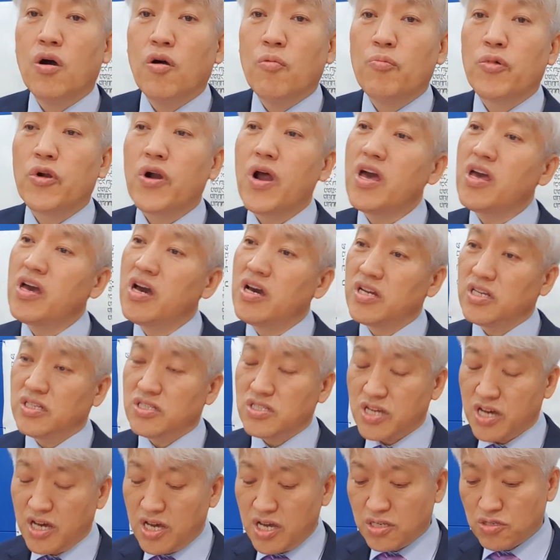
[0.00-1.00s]

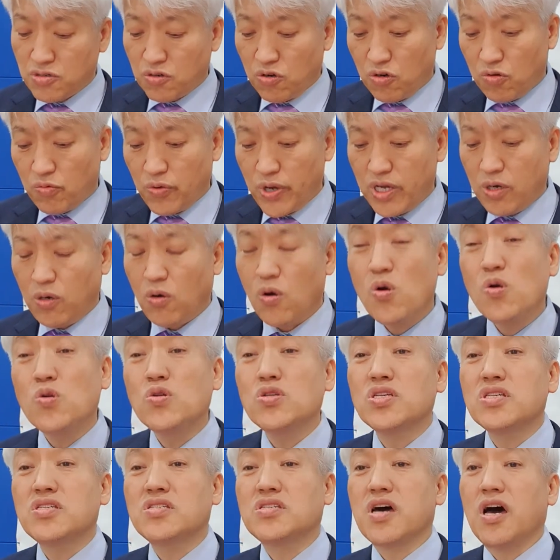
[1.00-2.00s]
prioritize always, all
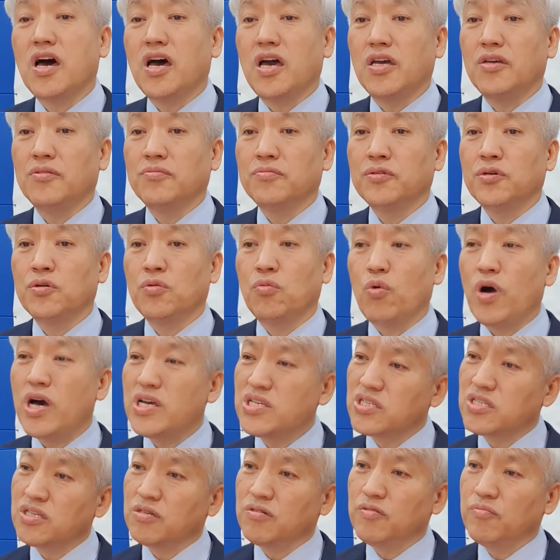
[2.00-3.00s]
the time,
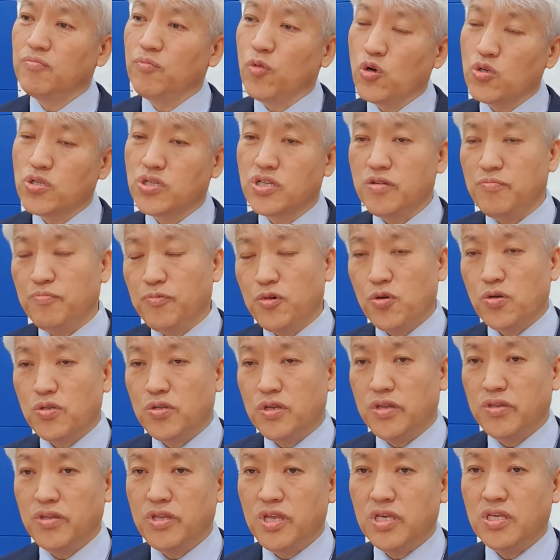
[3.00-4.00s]
what's the most
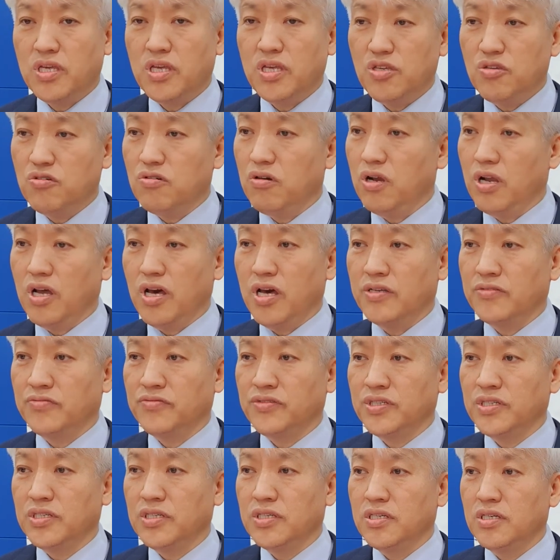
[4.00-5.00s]
important thing in your life.
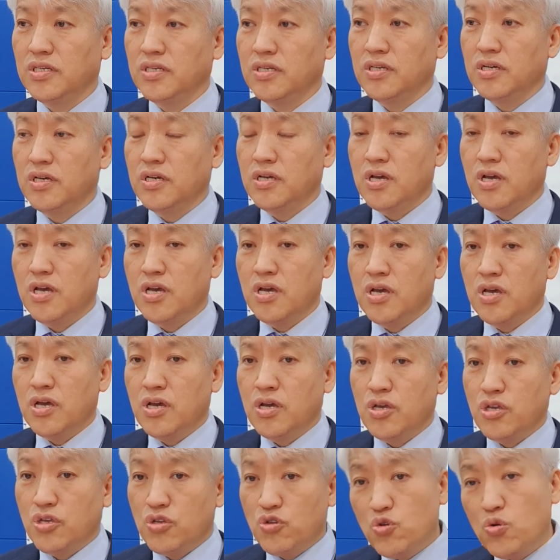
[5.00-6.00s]

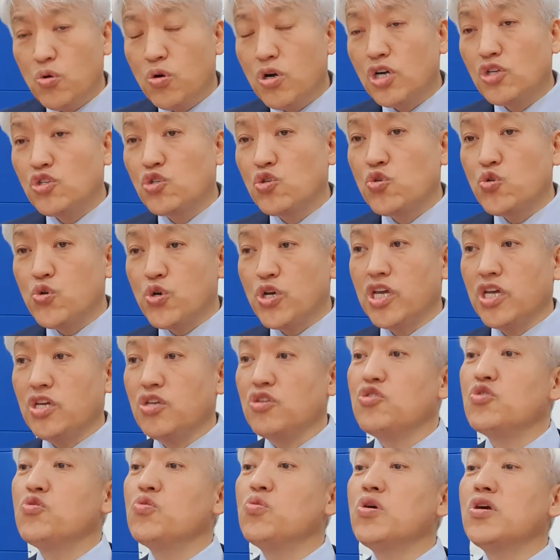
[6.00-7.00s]
Your doing,
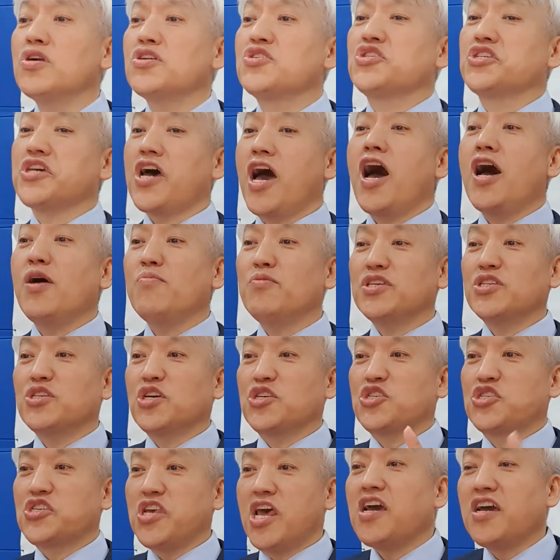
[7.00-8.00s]
your job is a
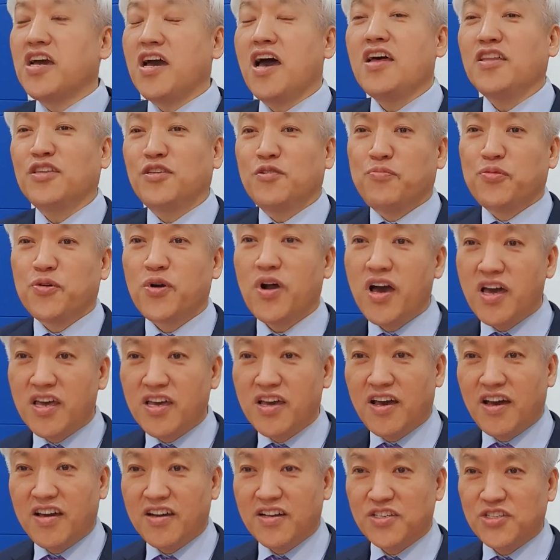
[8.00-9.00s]
second
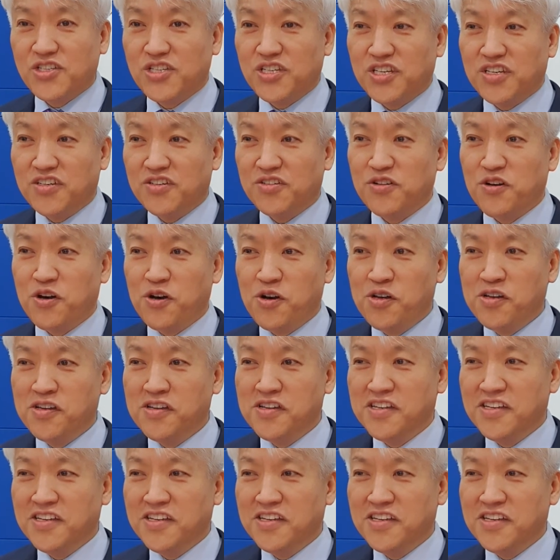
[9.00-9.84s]
priority, You